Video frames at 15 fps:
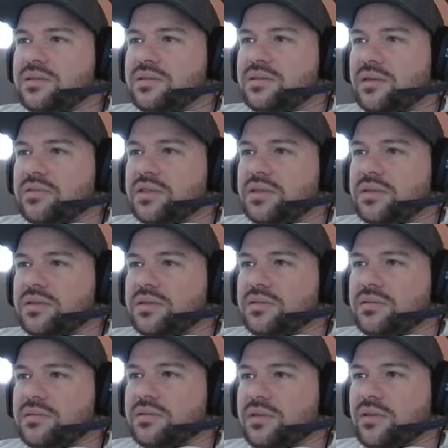That
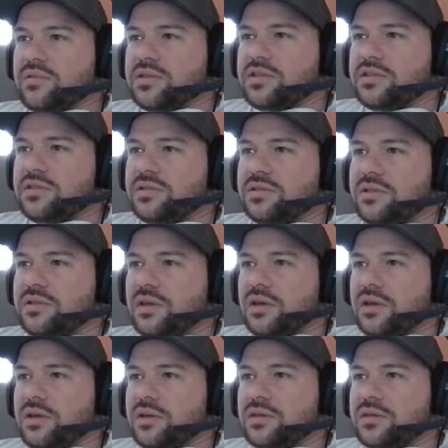was
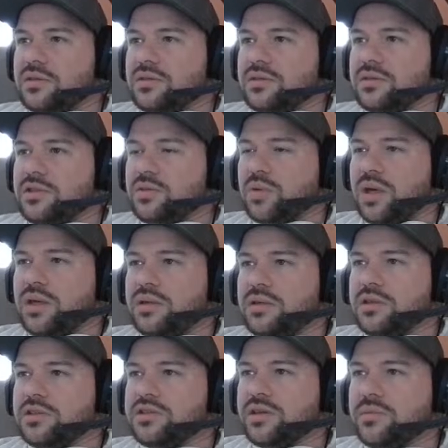Sweat
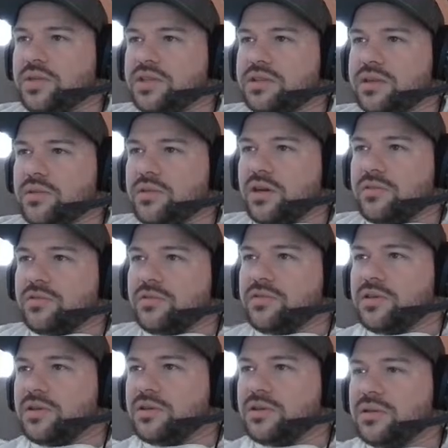or Simmons coming off the
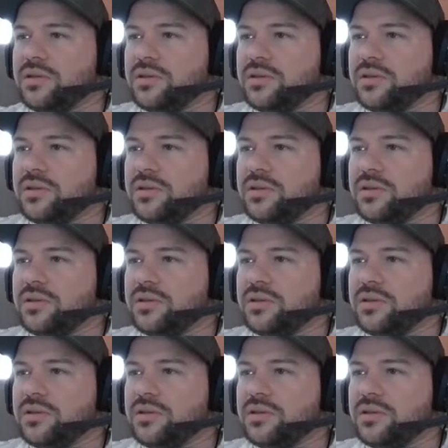field.